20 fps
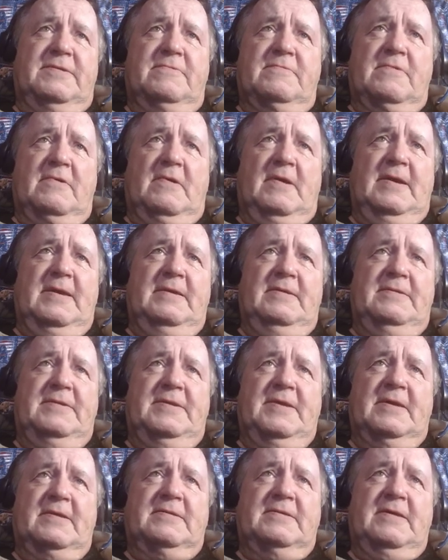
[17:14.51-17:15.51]
try and
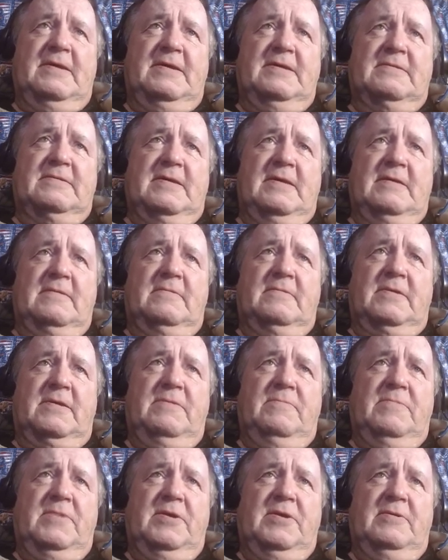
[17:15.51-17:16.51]
dictate that
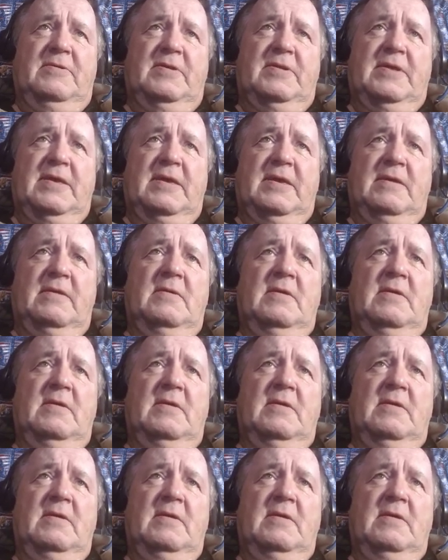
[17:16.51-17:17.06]
community?